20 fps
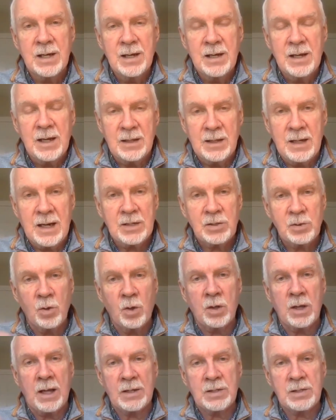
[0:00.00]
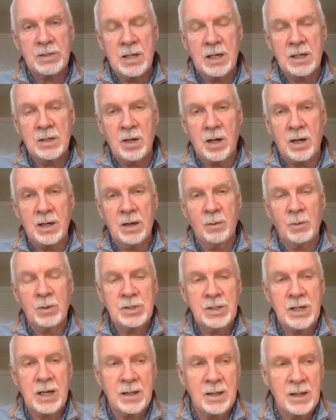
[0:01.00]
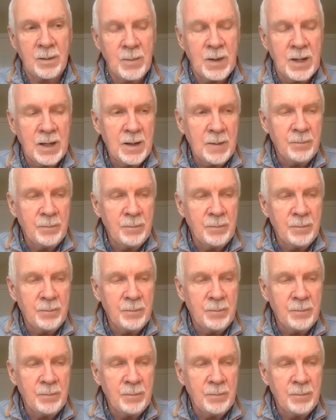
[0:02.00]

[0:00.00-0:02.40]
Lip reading: in the high school classes they taught. He would say to them,